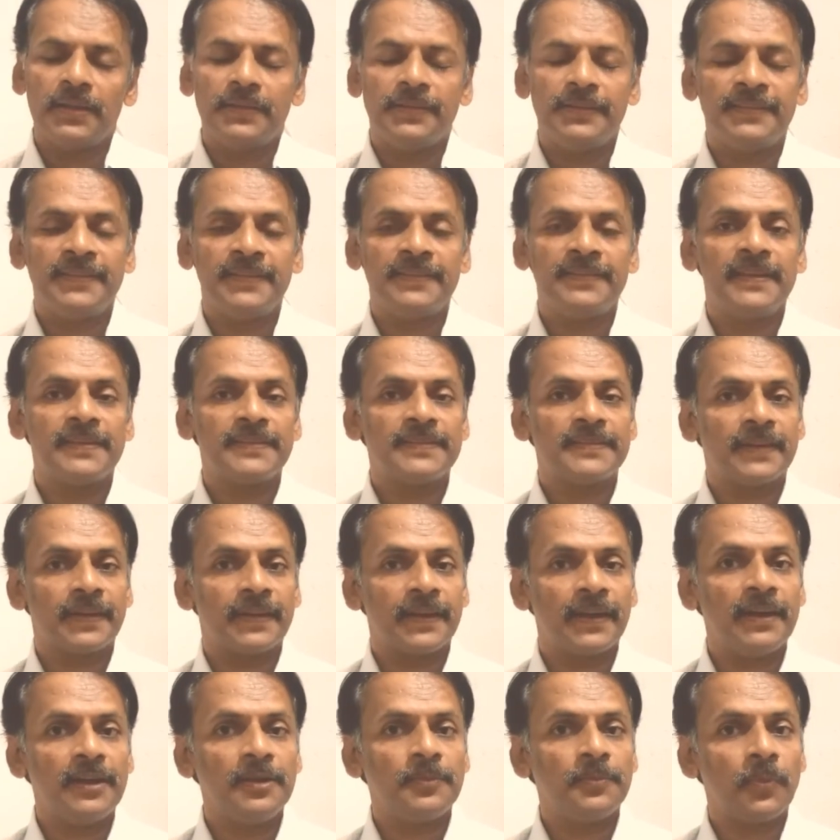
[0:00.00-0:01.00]
This is the
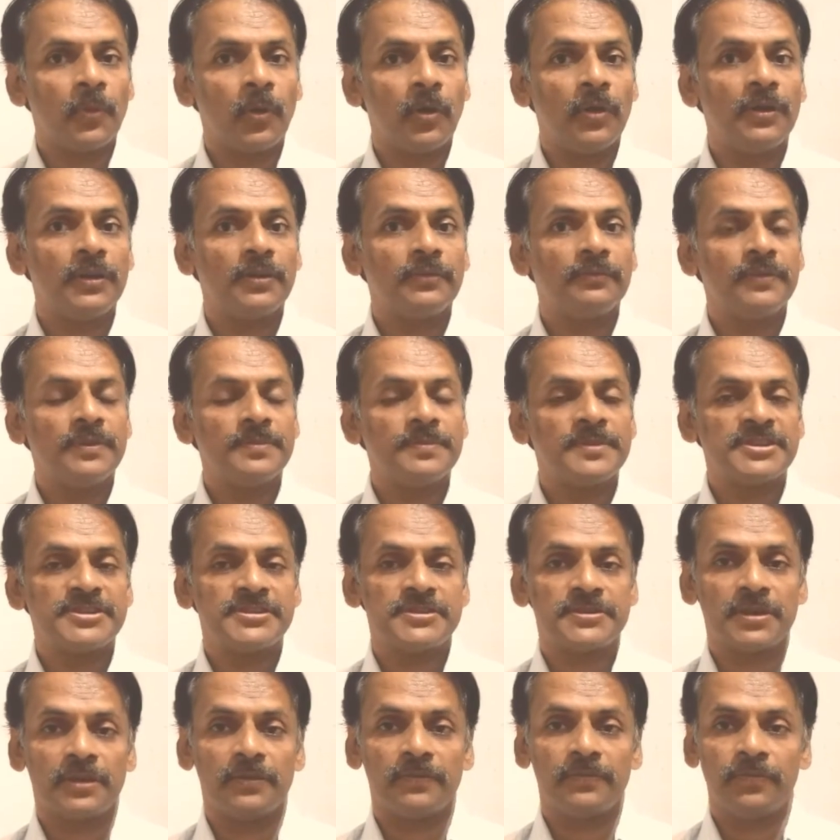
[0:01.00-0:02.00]
second point we
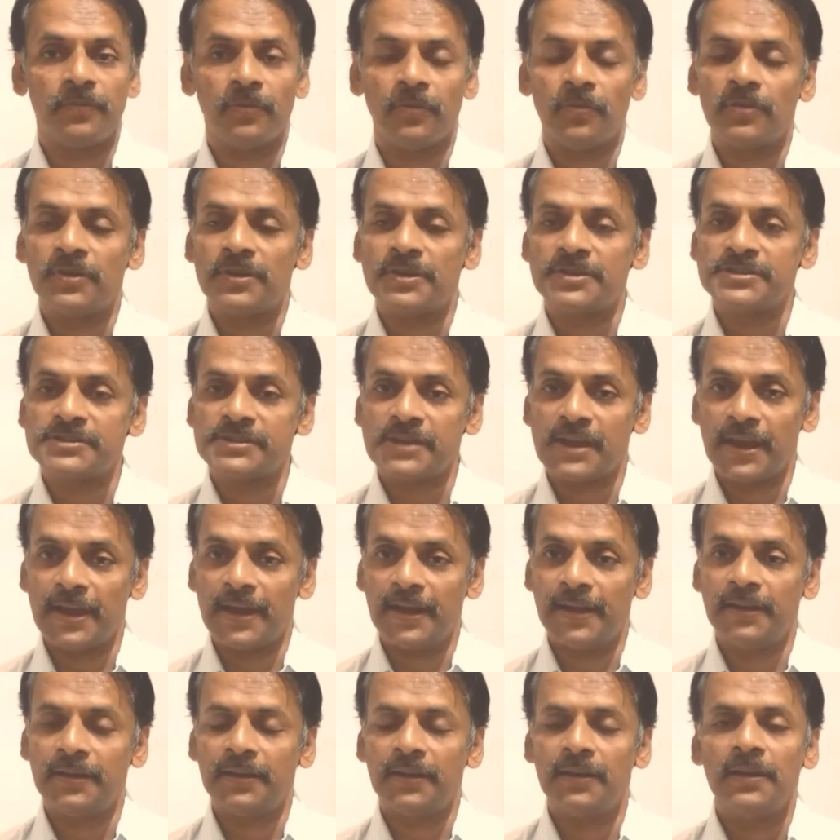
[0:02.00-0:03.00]
must focus
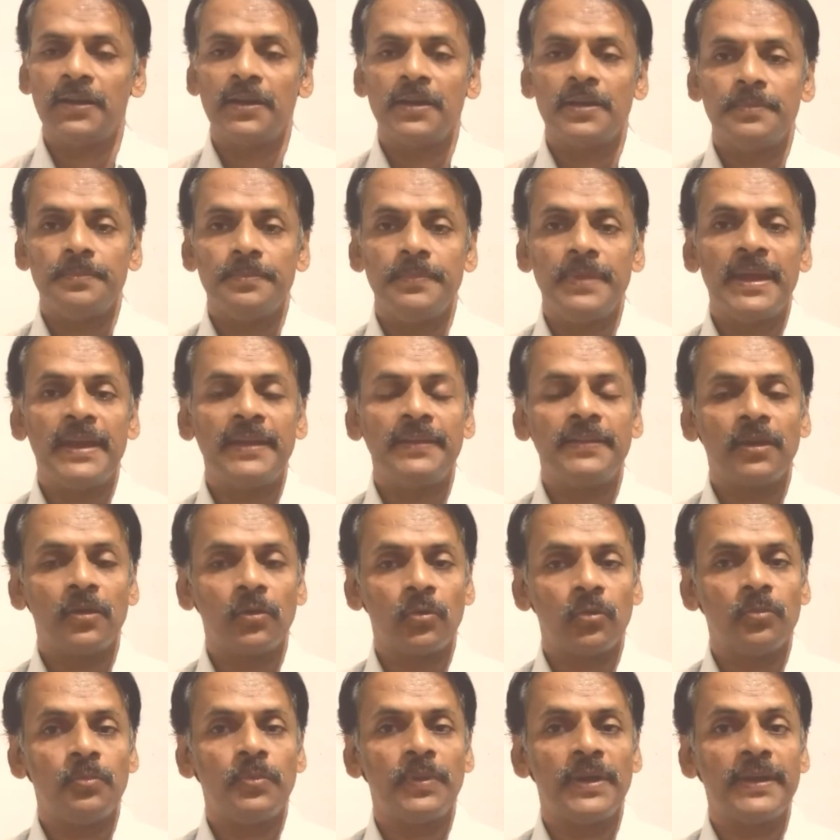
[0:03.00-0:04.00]
and make the
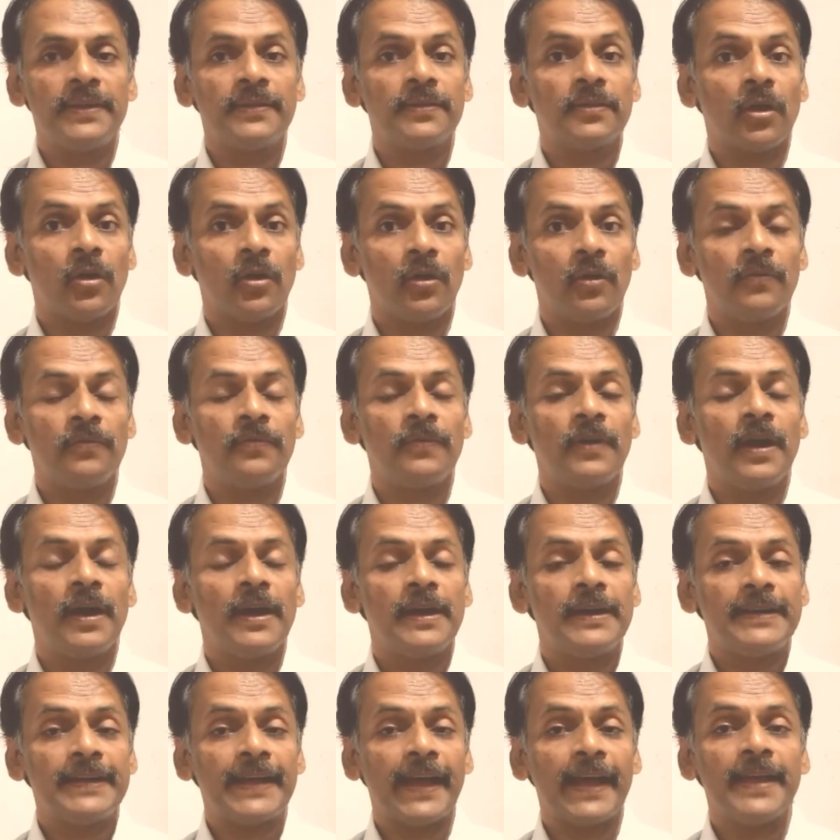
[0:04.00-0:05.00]
rubrics of
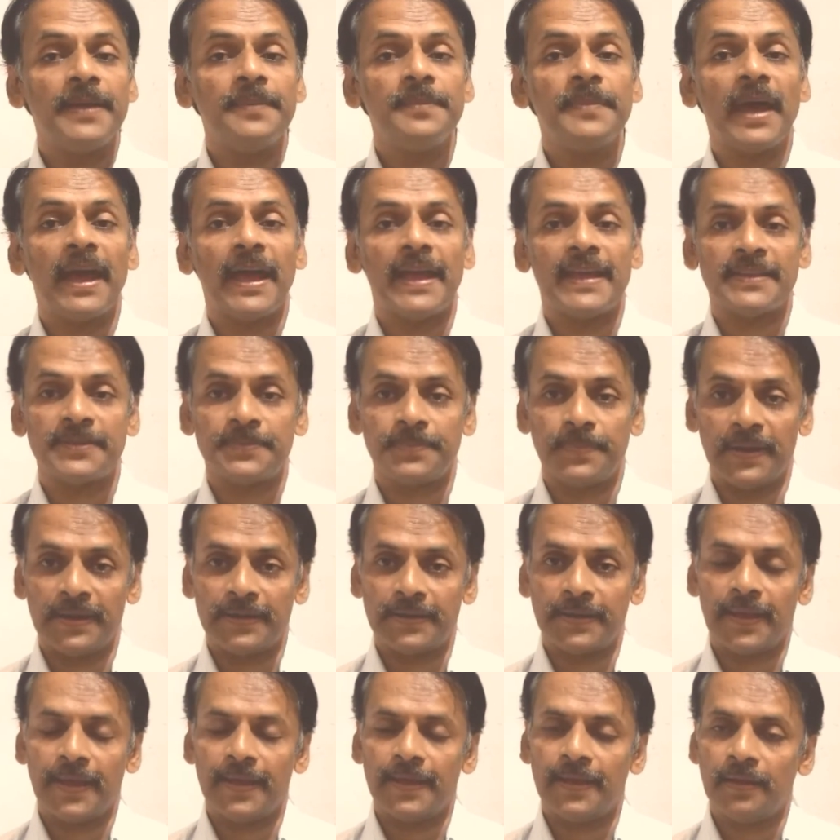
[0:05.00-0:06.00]
time
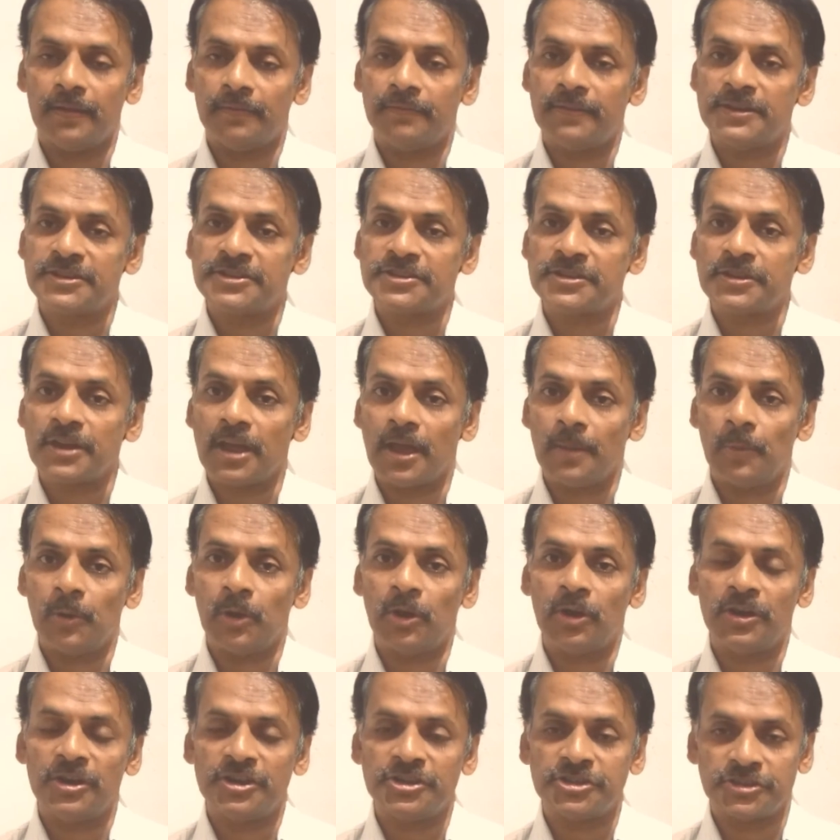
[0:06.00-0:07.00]
aspect, aggravation,
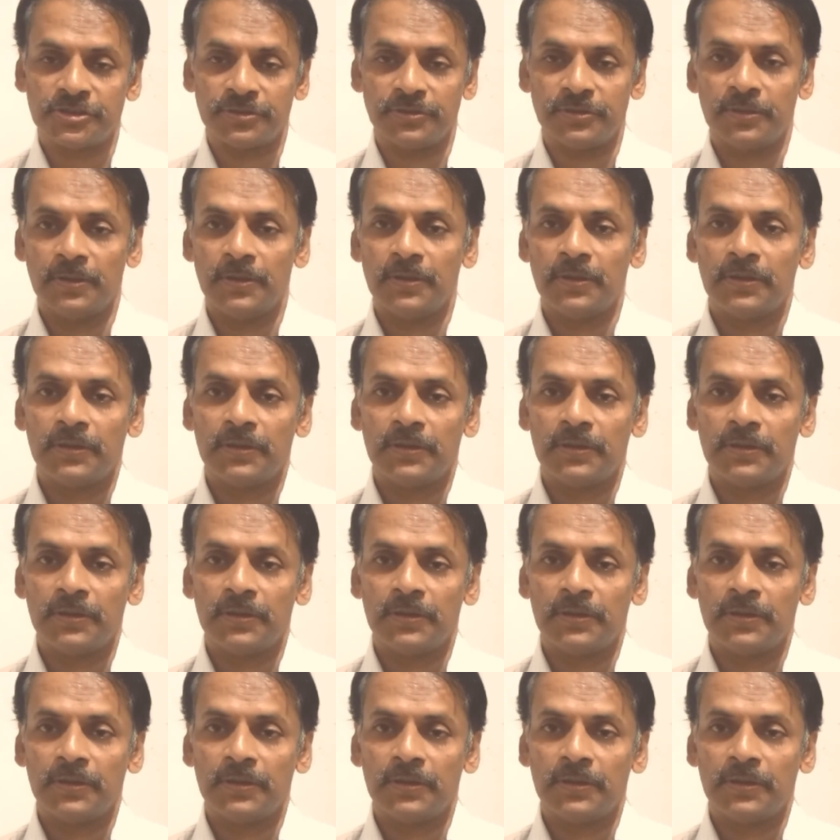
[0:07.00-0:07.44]
amelioration.